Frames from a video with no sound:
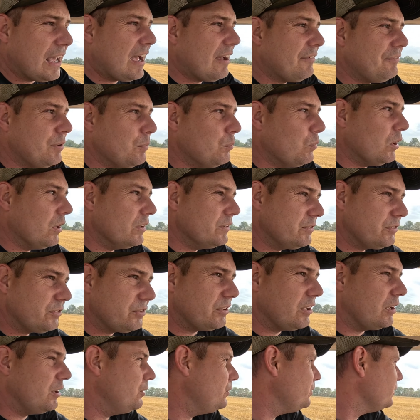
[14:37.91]
having one.
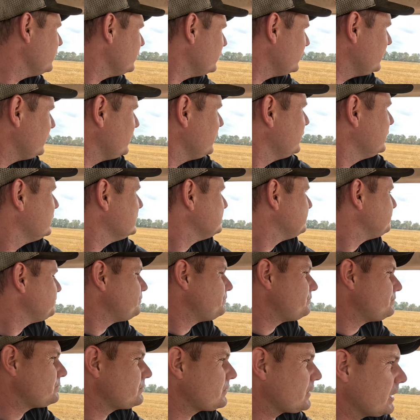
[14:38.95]
So
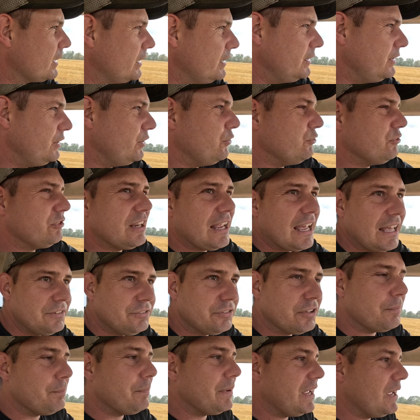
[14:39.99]
it usually
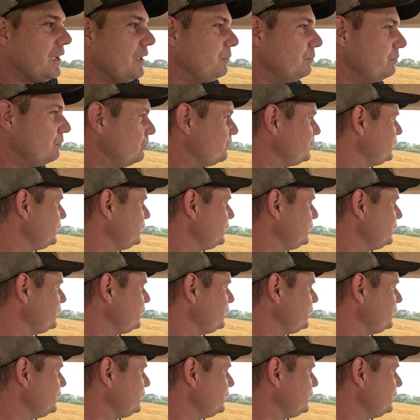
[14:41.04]
ends up being,